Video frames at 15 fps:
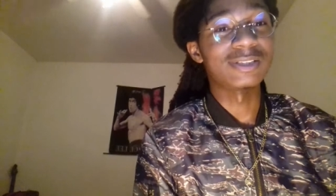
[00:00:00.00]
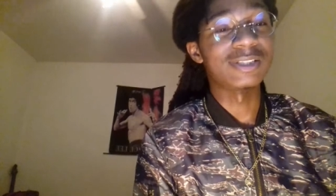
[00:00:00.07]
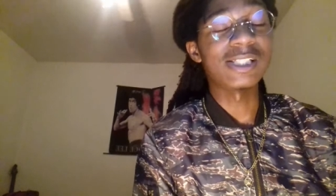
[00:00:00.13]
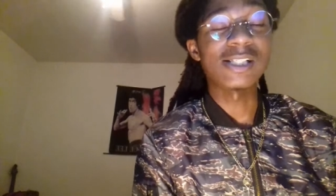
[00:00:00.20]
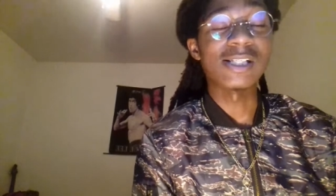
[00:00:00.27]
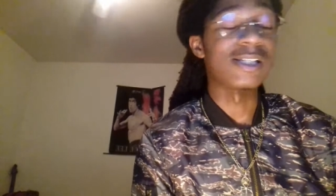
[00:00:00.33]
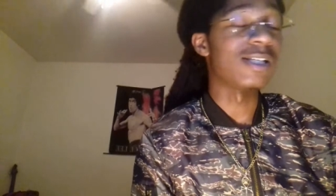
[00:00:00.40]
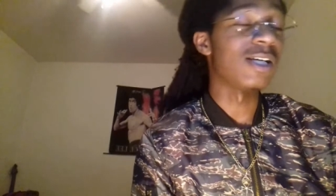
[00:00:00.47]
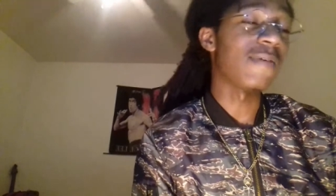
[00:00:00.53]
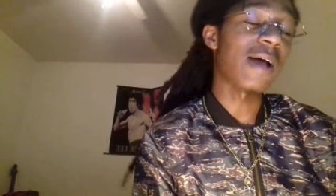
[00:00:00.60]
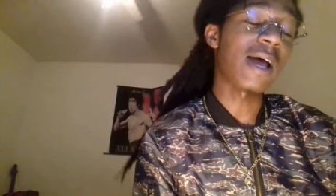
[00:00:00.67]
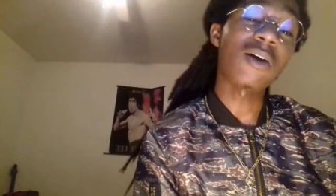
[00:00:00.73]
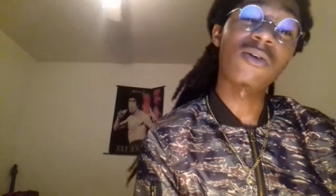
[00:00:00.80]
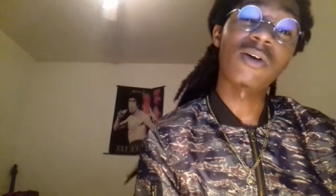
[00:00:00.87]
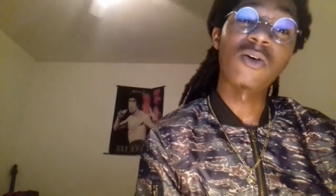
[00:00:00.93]
This is tough.
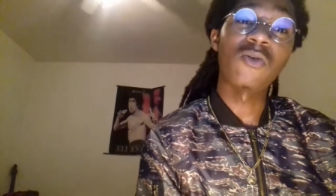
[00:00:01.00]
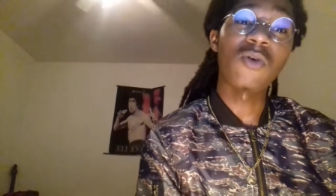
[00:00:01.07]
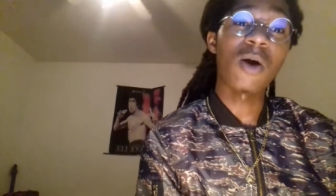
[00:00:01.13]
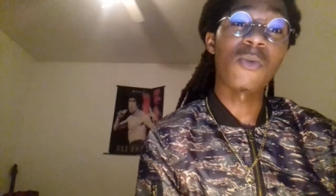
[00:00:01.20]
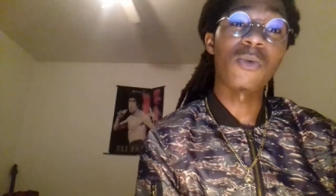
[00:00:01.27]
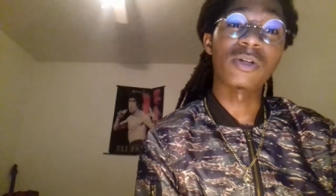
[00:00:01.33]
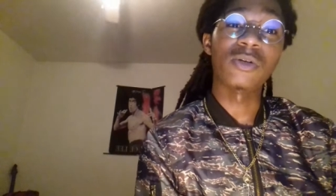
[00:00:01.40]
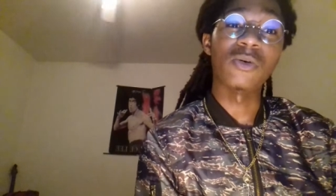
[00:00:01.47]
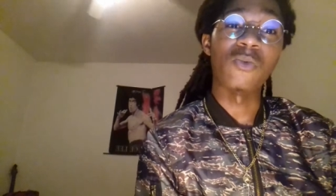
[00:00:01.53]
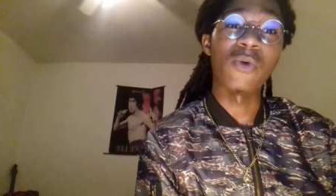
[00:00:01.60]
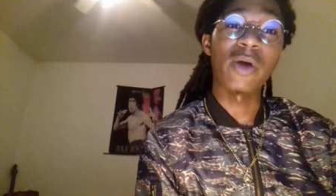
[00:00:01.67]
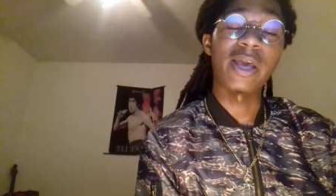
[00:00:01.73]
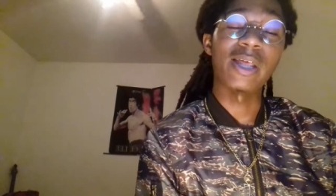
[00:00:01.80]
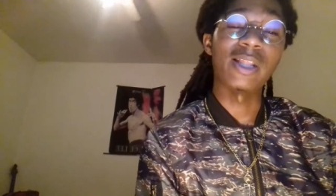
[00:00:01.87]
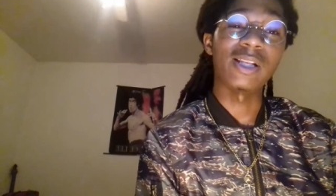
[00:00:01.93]
I don't know who I want to
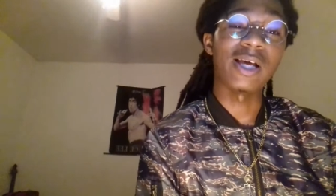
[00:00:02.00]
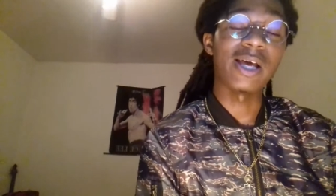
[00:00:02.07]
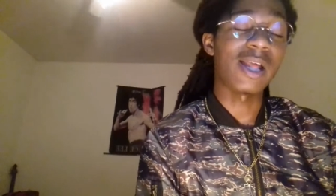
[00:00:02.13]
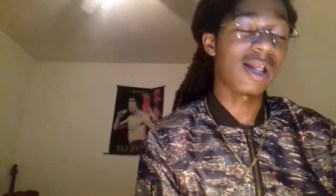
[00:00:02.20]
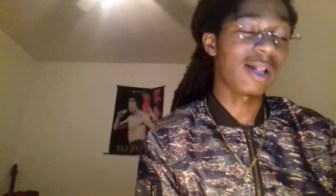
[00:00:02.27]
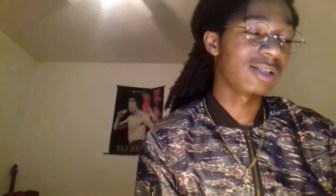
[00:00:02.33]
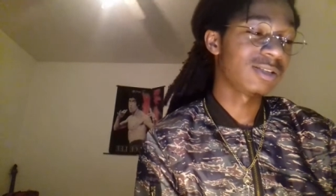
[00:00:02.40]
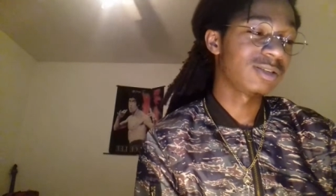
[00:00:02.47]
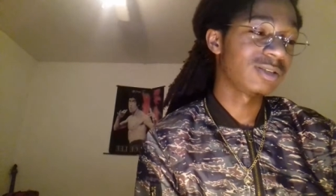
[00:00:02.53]
win. Like,